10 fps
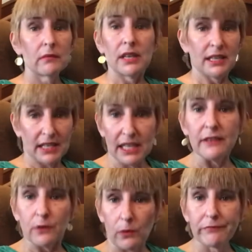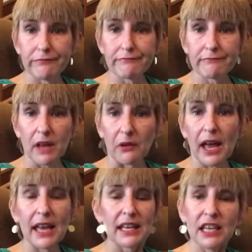is evil.
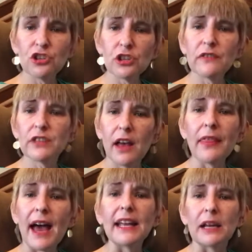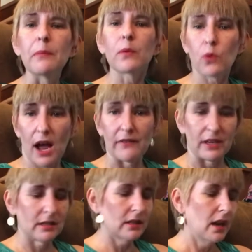Okay? He should have done that in
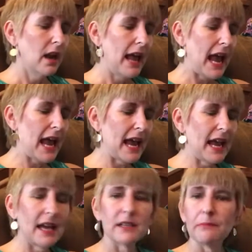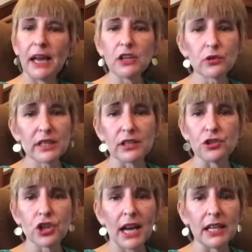private. And Matrix and
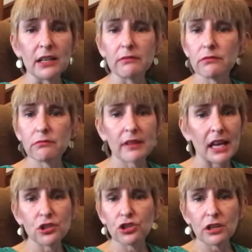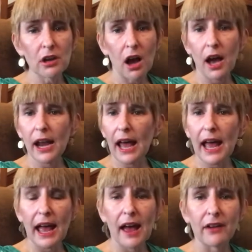Shady, they should not
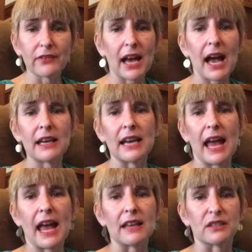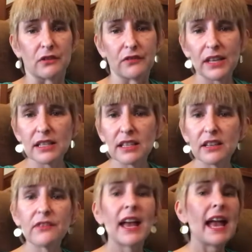have gotten as
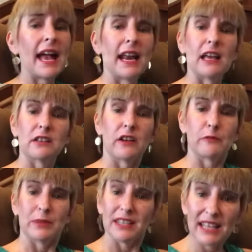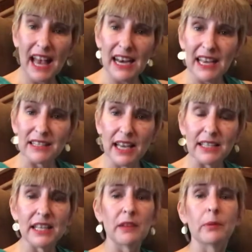defensive and as upset as they
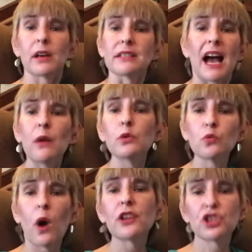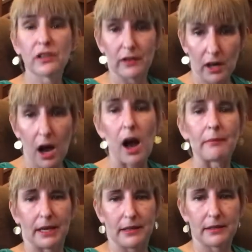did because I was watching the
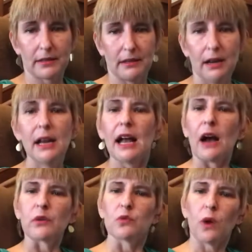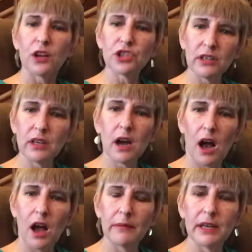comments. I was watching the
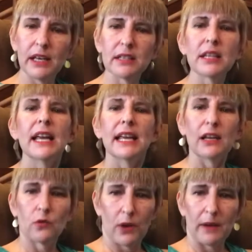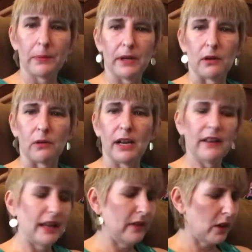comments in Red Pill,
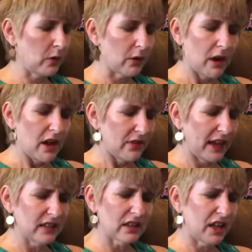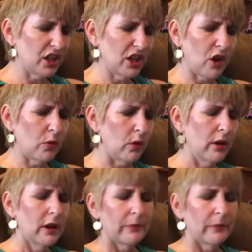and there were things like, you know, well,